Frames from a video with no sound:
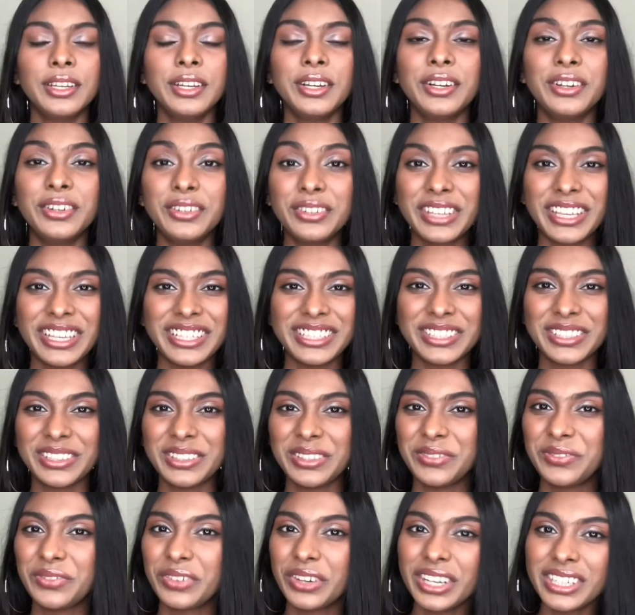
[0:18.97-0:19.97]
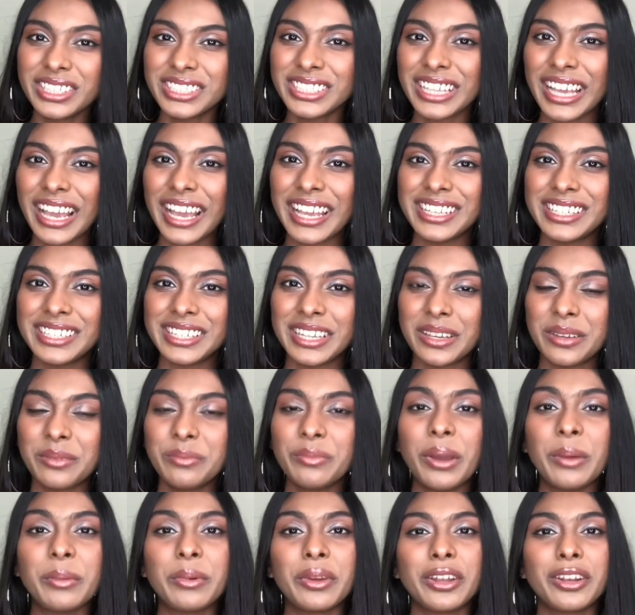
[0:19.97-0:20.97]
Okay, so the first item
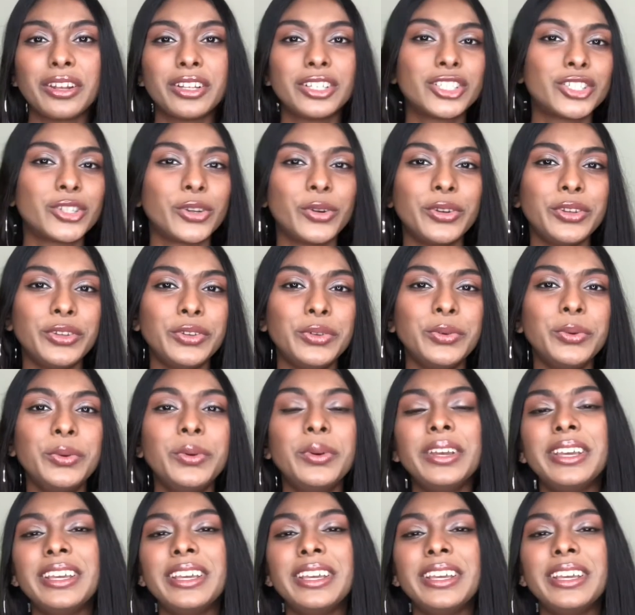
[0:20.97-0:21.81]
I'm gonna show you